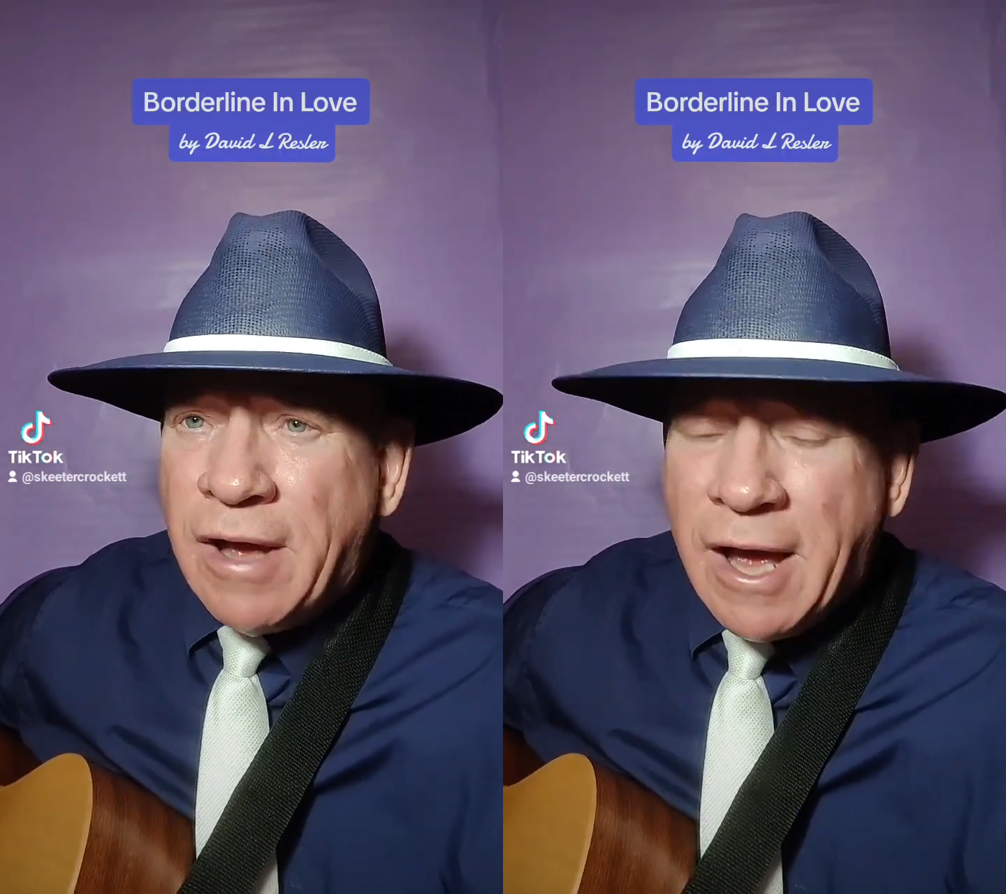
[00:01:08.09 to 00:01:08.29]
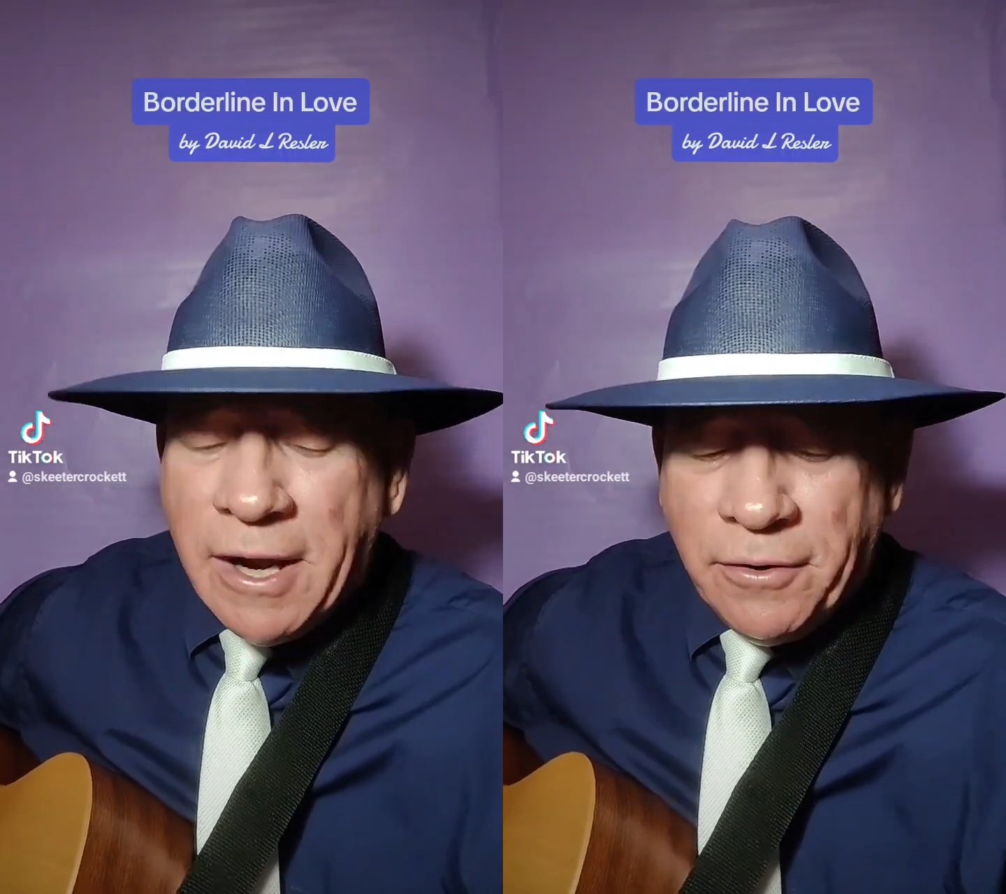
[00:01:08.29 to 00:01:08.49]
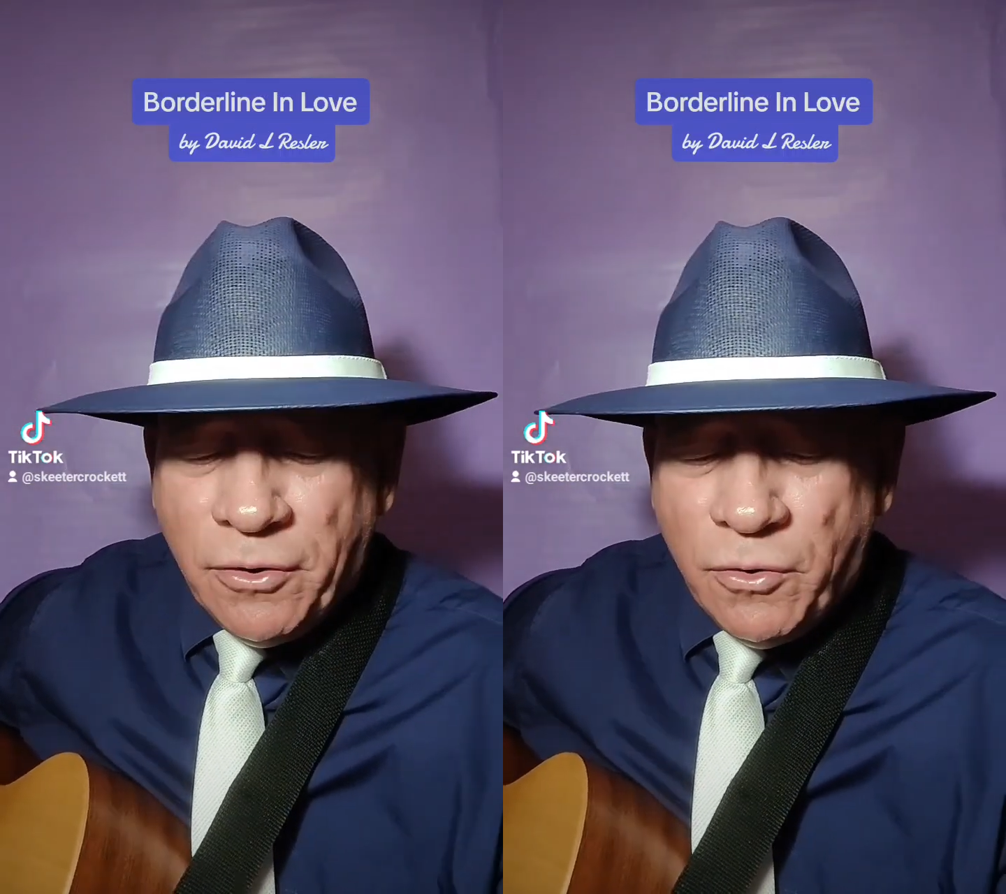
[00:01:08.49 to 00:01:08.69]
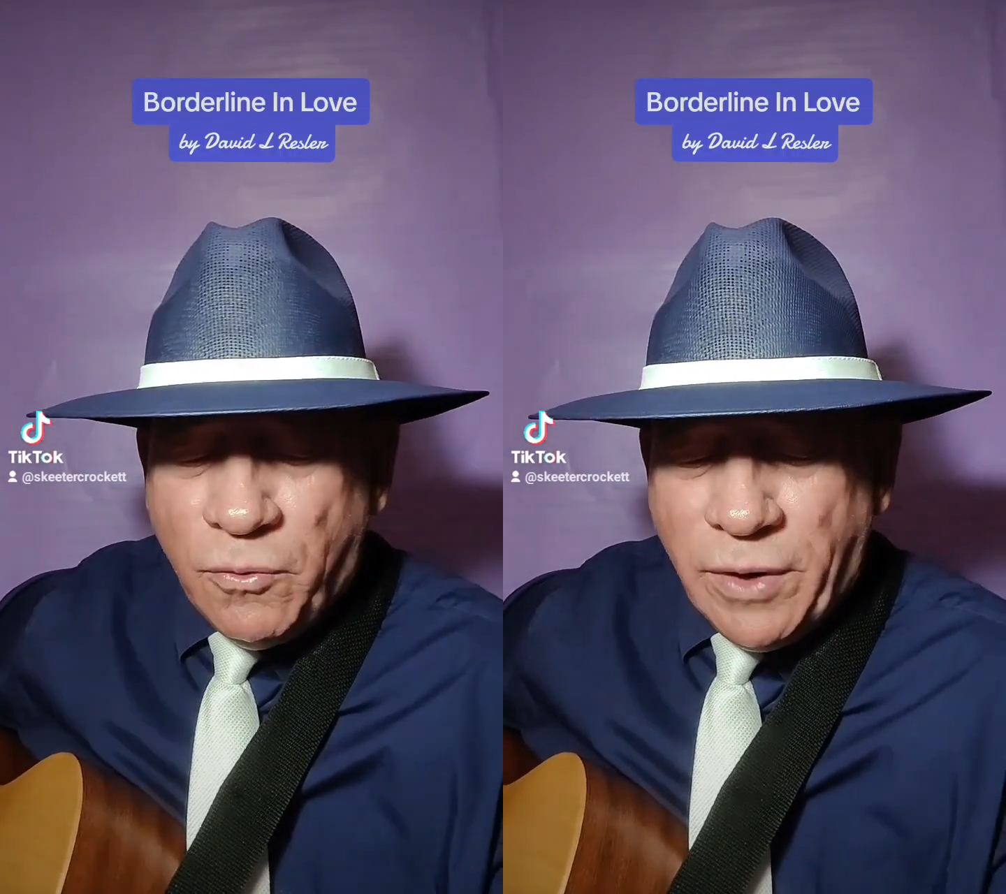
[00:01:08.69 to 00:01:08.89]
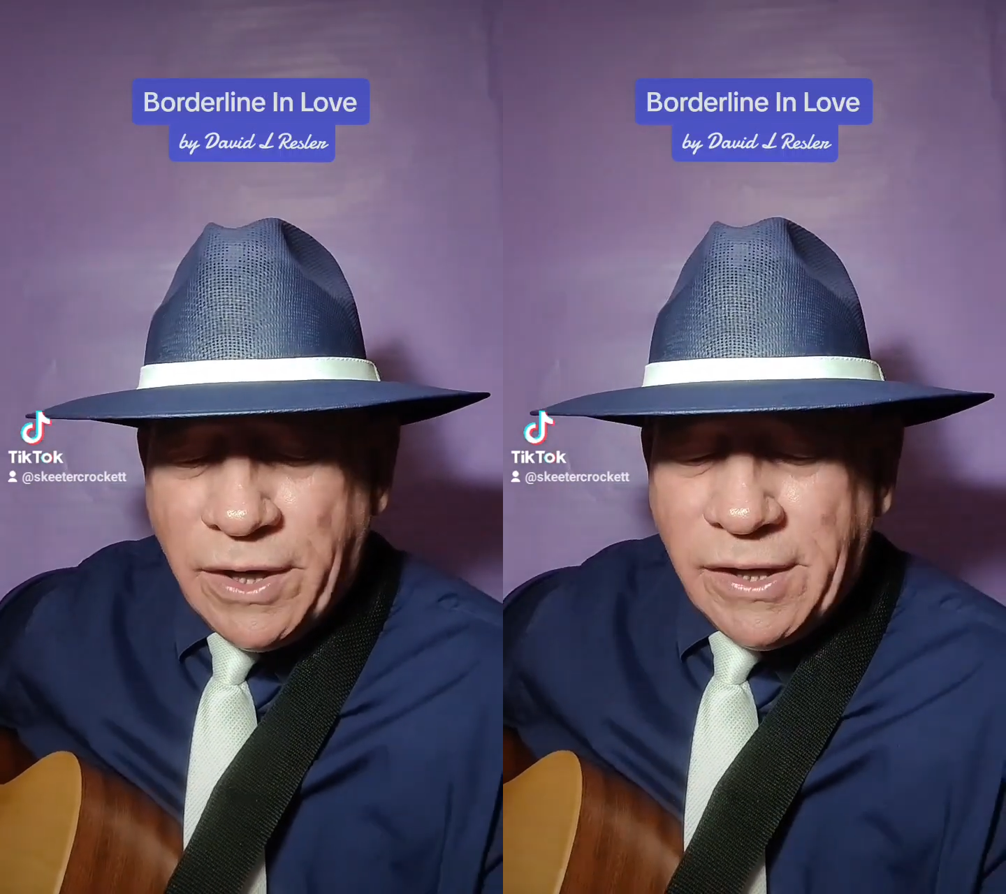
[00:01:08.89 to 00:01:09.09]
I know
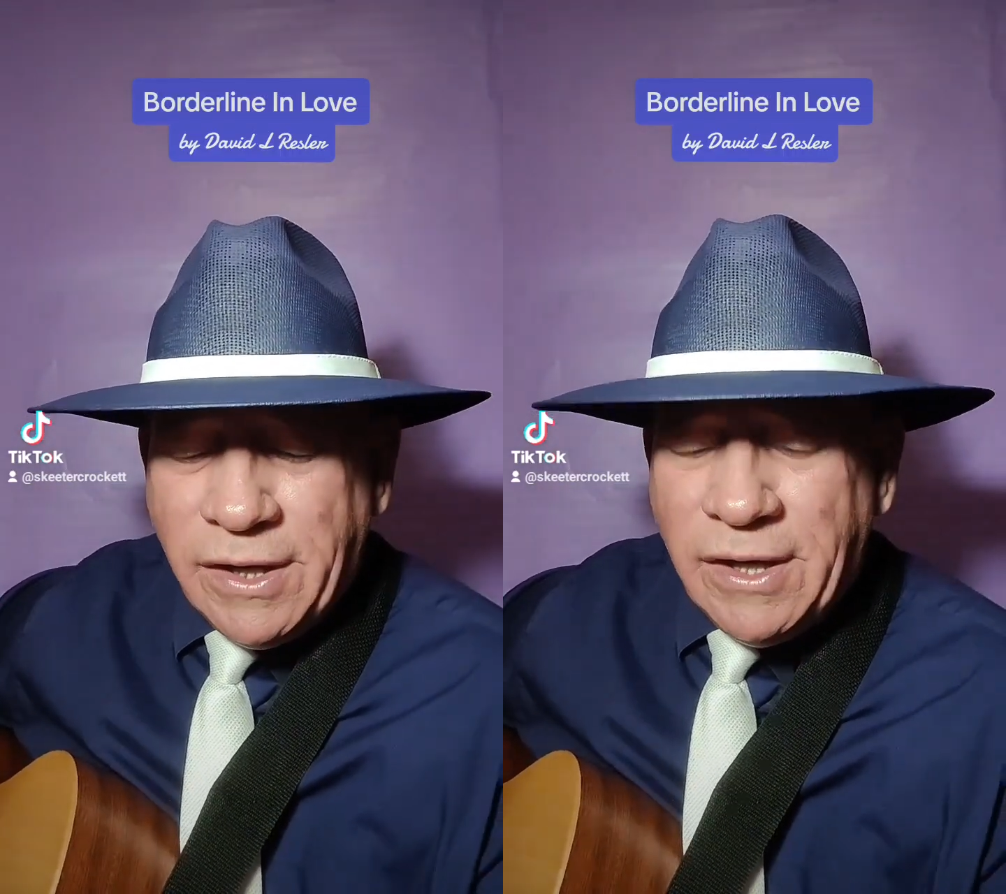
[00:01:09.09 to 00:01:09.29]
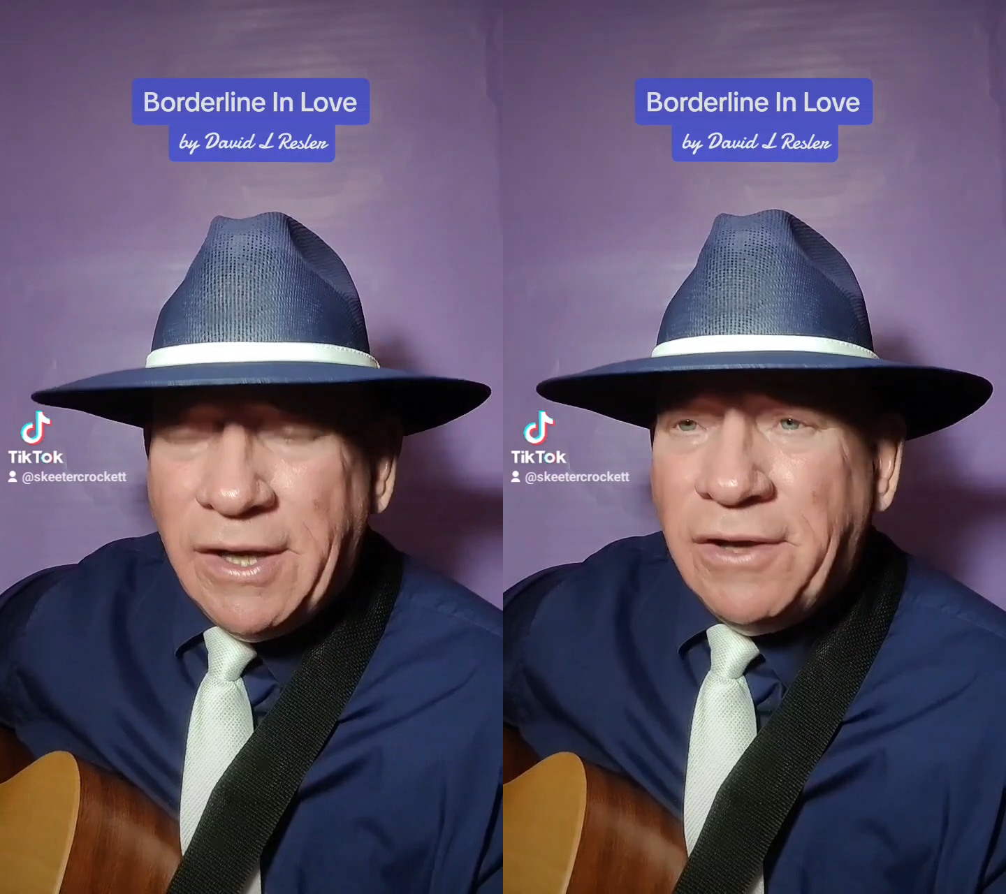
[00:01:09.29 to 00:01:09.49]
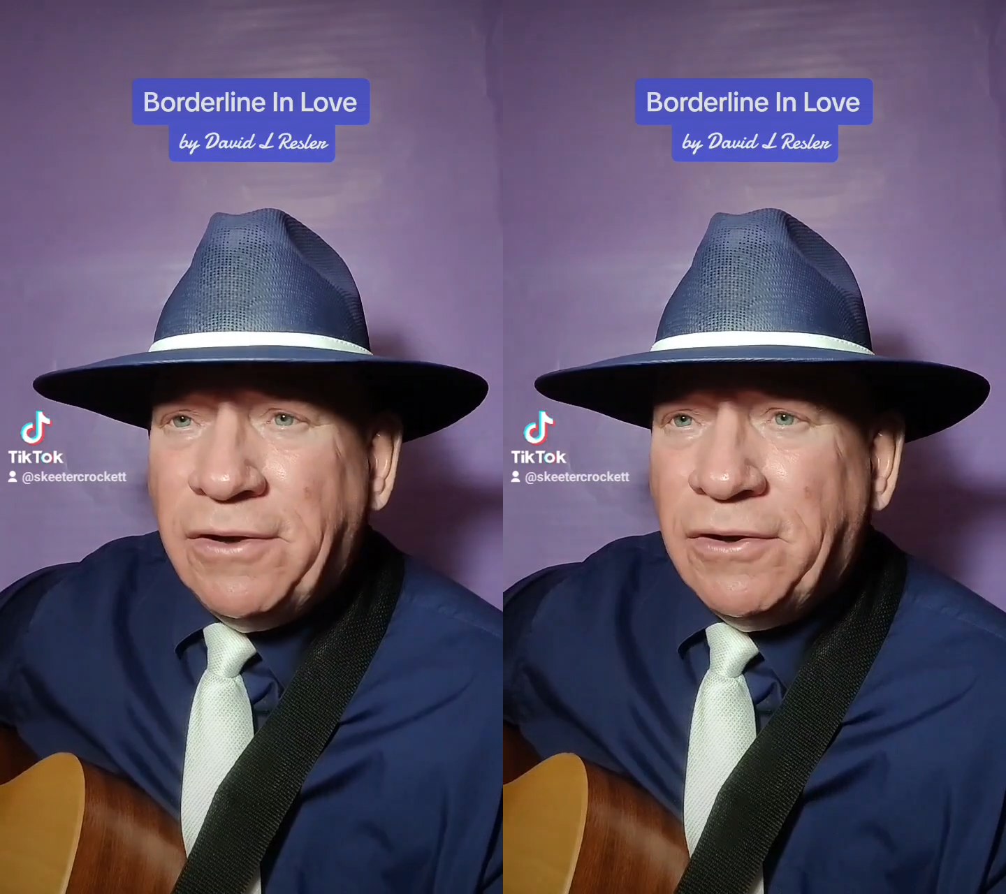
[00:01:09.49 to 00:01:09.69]
we